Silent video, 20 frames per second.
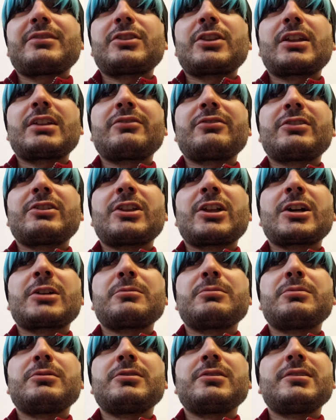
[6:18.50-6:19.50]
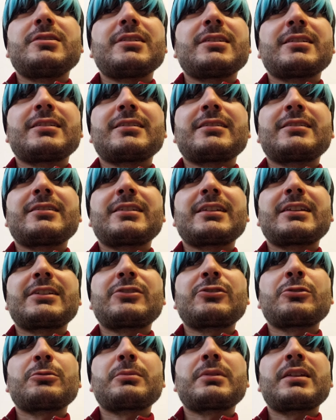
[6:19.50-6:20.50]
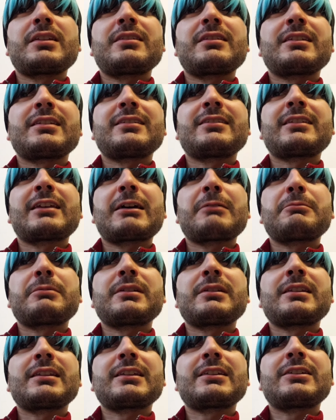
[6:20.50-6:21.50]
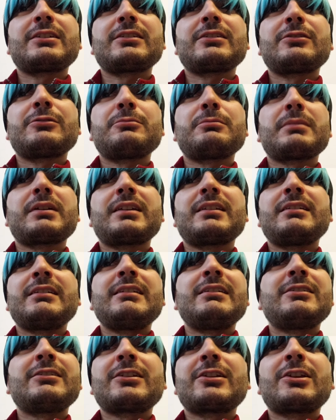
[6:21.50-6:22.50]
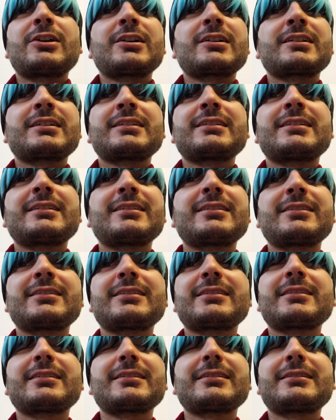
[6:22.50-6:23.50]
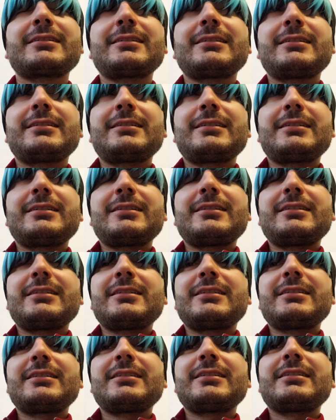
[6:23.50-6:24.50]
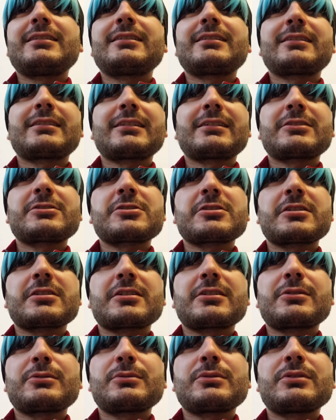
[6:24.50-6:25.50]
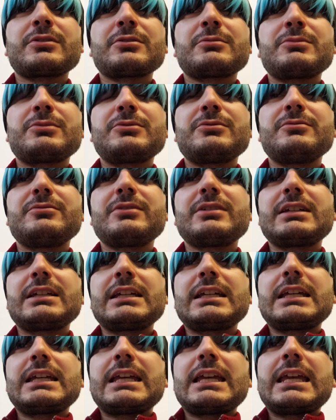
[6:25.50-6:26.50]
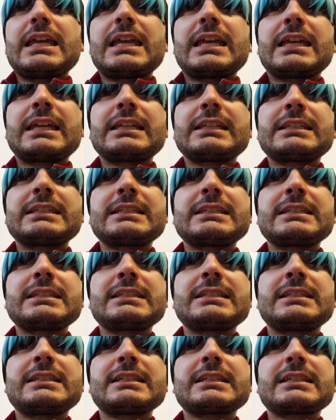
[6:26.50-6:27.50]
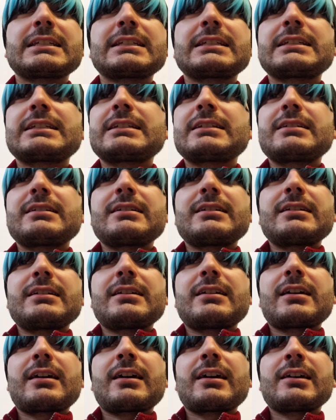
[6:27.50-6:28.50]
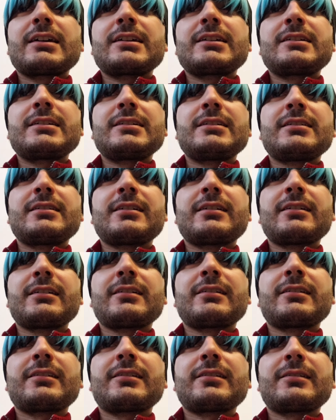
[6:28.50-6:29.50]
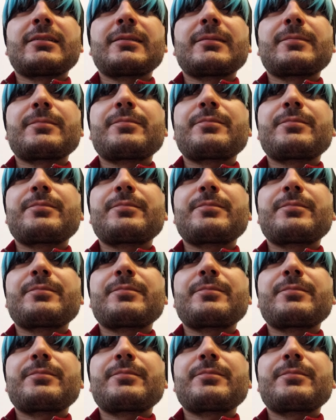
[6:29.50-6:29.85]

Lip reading: not even lockable, and like so many things happen, like you might need to lock it. It's such a weird move. And I